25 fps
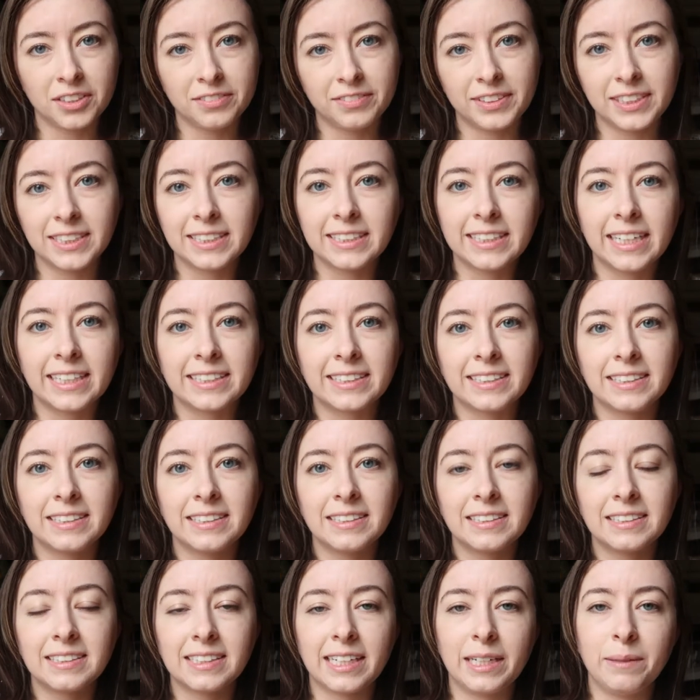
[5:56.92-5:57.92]
of these
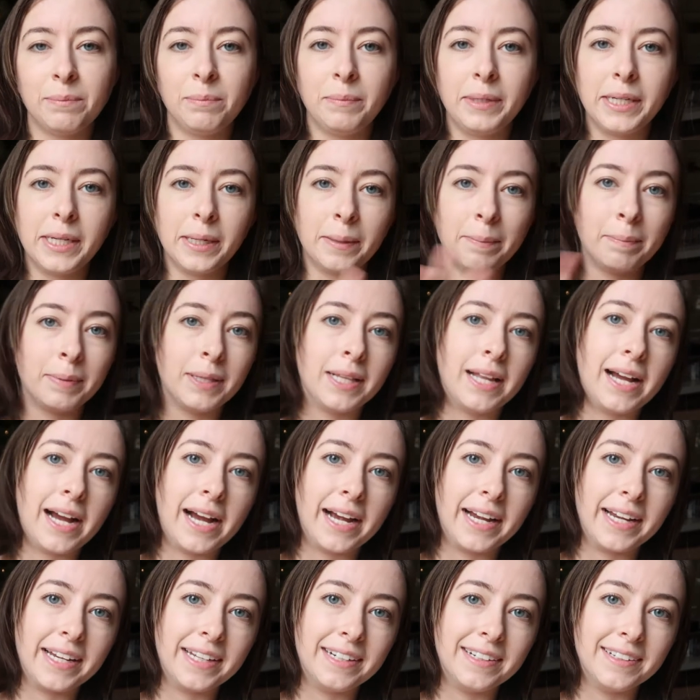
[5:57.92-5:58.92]
lessons can be
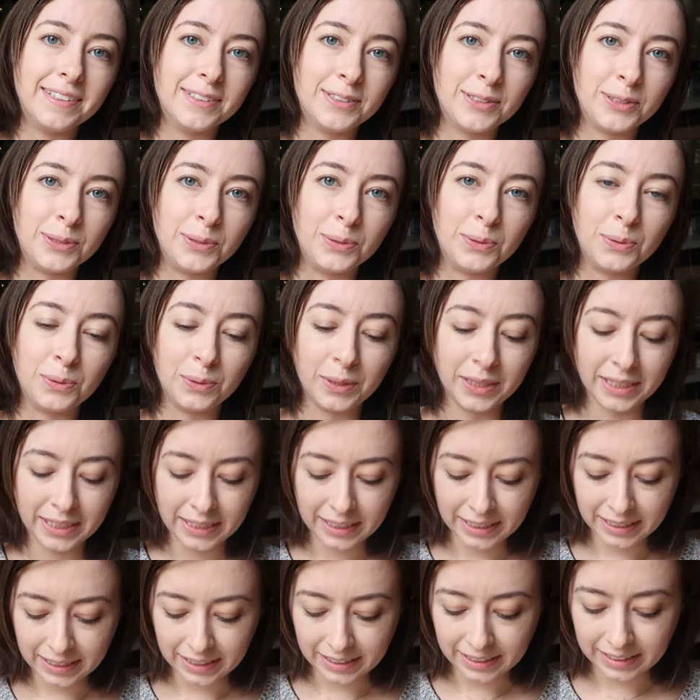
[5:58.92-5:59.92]
applied to
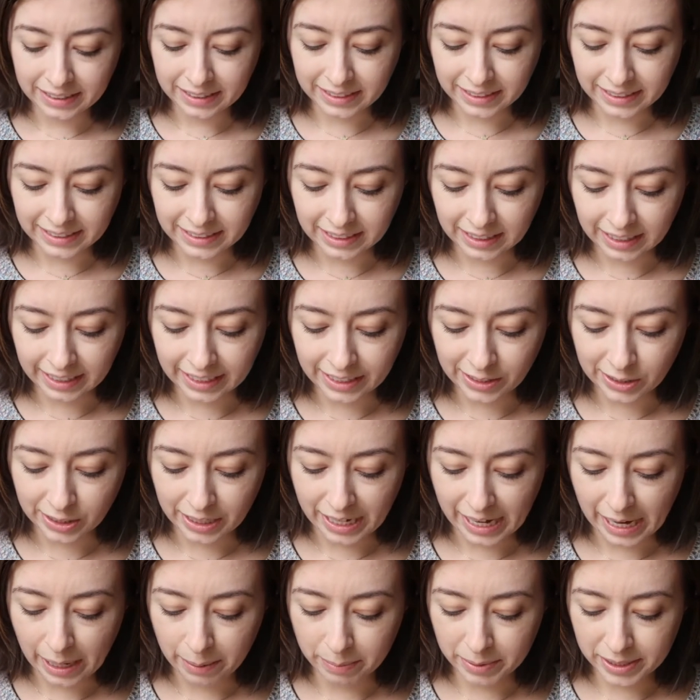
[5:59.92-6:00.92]
these later
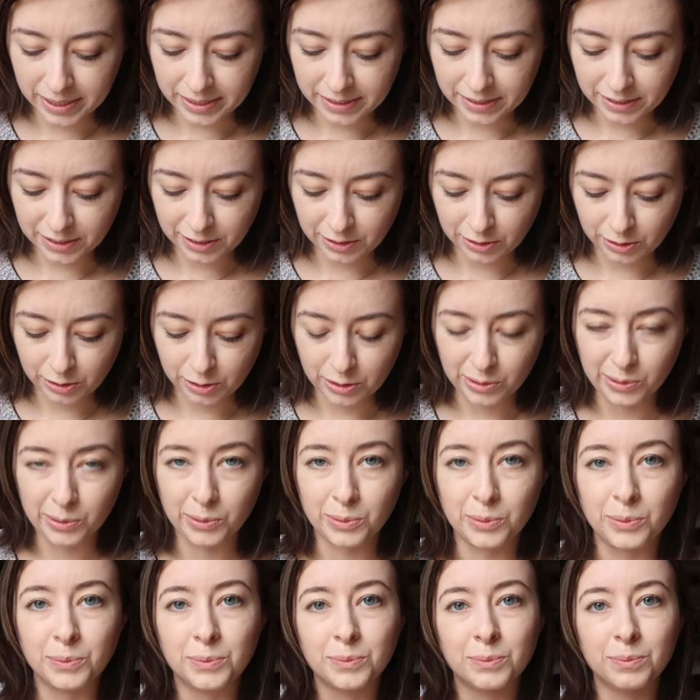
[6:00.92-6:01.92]
habits,
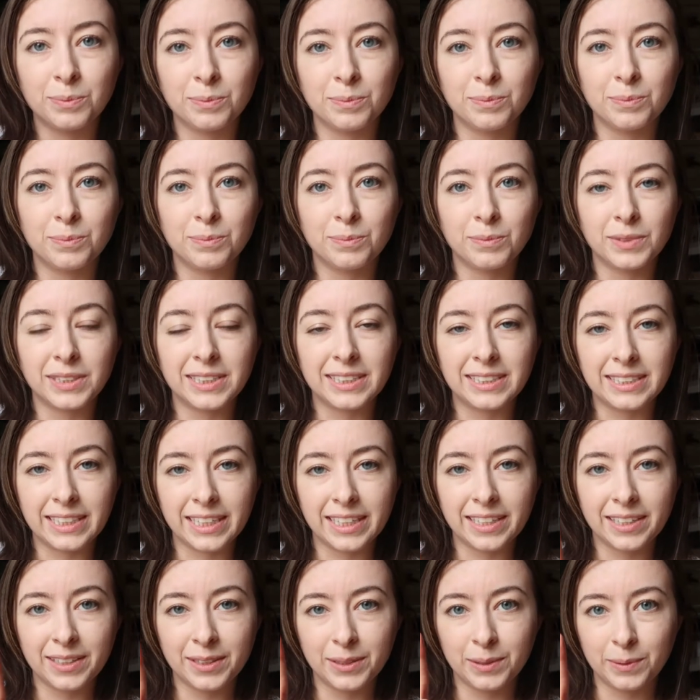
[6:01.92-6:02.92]
so
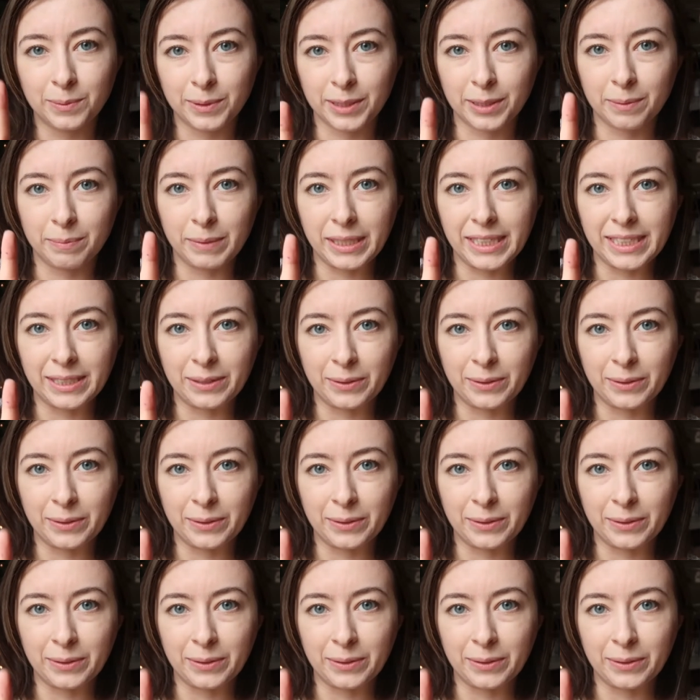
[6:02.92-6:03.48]
stick with me,